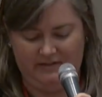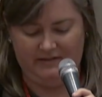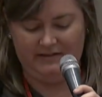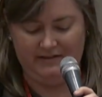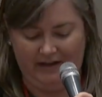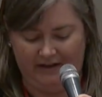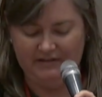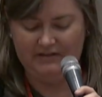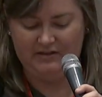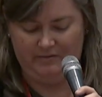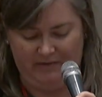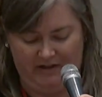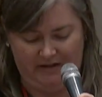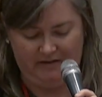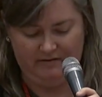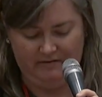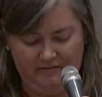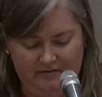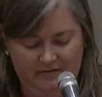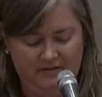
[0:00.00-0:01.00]
sentiment.
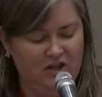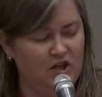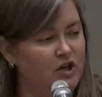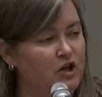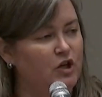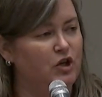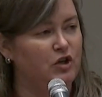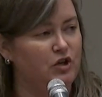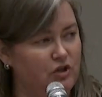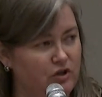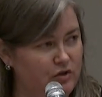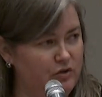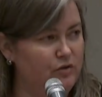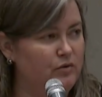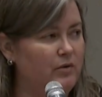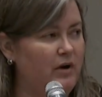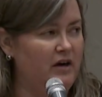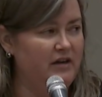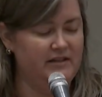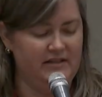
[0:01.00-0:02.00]

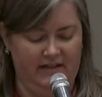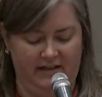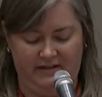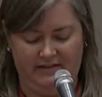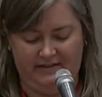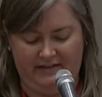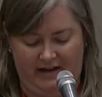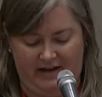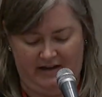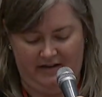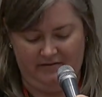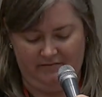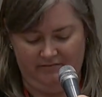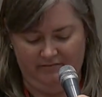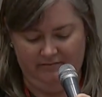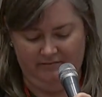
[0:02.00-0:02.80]
You are DSA.